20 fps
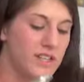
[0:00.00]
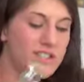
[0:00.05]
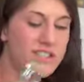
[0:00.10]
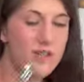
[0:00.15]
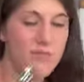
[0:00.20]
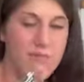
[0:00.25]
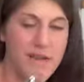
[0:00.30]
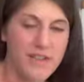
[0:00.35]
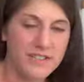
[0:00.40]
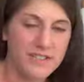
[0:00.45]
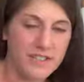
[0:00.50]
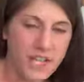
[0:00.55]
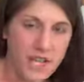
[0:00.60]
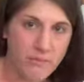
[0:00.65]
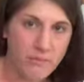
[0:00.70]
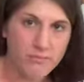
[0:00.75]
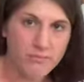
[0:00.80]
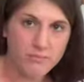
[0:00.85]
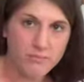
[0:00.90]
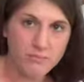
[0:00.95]
it's
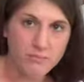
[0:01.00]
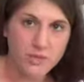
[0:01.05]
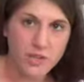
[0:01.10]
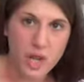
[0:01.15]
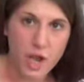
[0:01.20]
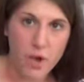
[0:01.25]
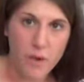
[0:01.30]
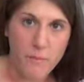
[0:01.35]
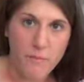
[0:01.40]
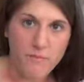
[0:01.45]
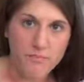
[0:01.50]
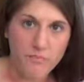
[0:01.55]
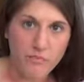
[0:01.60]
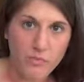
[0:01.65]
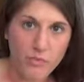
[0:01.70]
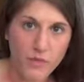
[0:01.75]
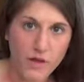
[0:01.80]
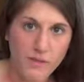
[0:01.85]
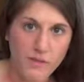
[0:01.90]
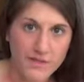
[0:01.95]
amazing, so
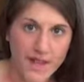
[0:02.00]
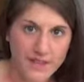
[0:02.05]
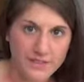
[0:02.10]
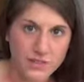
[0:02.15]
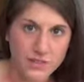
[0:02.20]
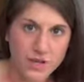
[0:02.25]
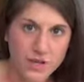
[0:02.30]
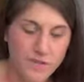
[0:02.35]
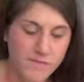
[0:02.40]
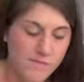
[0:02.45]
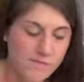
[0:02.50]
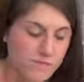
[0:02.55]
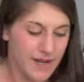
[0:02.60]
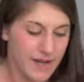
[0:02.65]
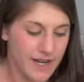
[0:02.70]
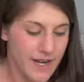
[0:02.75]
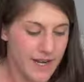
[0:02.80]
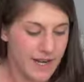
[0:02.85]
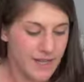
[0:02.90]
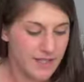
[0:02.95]
that's good.
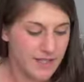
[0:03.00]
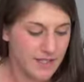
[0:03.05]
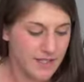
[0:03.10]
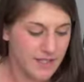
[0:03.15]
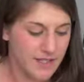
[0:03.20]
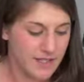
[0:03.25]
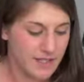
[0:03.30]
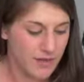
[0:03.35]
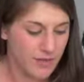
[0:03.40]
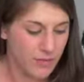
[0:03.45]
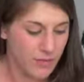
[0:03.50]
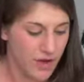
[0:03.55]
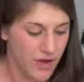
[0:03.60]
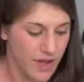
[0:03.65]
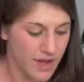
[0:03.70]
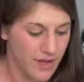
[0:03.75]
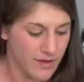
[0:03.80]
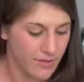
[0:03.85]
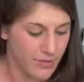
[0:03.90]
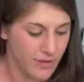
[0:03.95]
My next
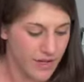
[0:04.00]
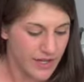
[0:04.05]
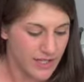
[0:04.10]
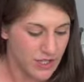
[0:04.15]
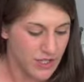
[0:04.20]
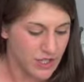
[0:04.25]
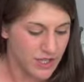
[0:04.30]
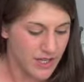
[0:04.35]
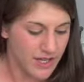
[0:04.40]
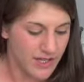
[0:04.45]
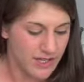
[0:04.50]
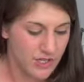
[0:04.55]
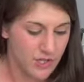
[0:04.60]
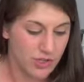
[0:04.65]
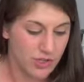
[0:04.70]
one, which is